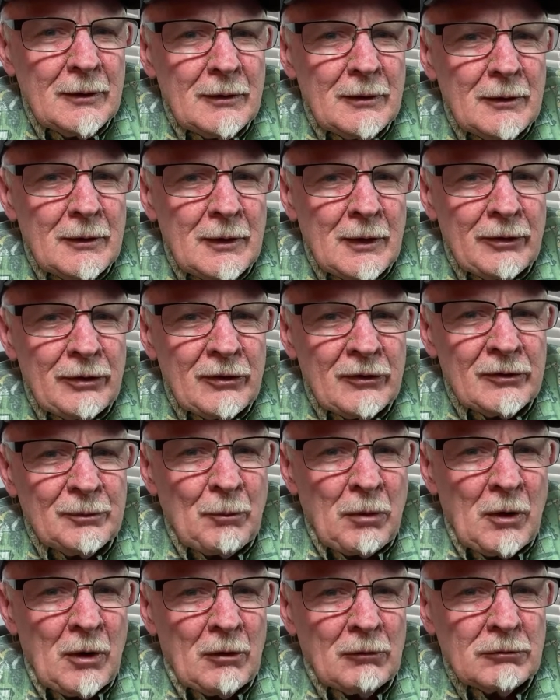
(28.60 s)
get this
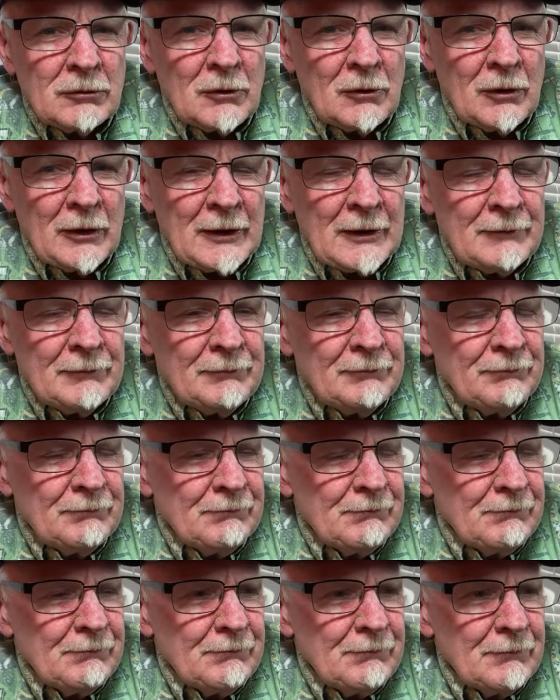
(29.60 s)
ball rolling.
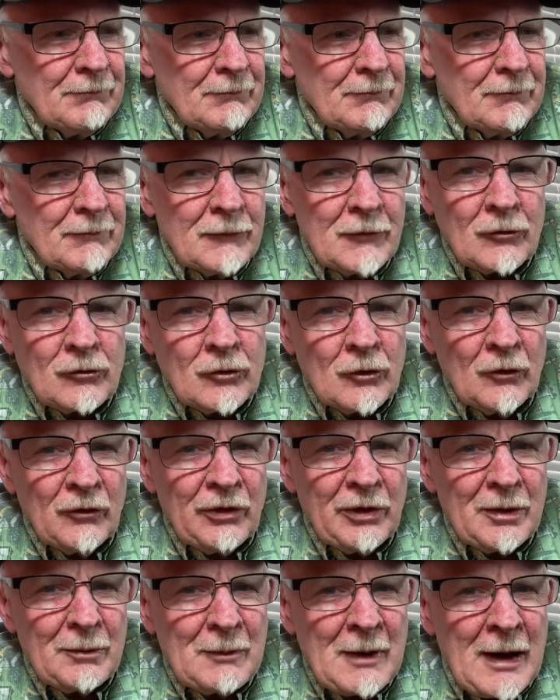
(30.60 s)
The truth
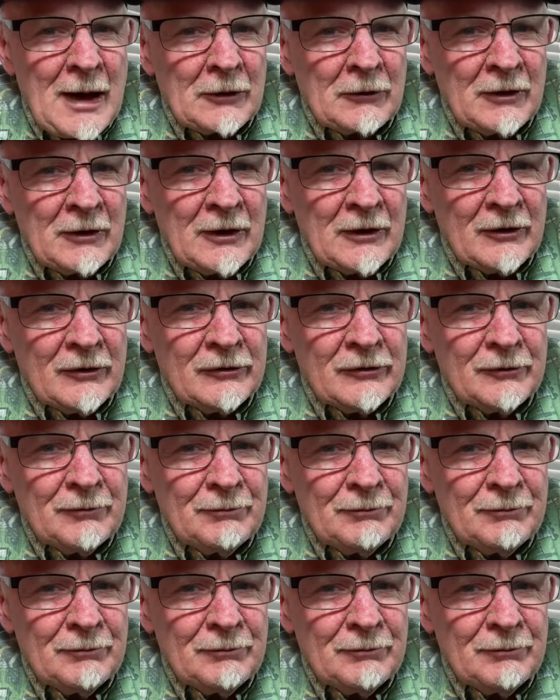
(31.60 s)
of the matter is,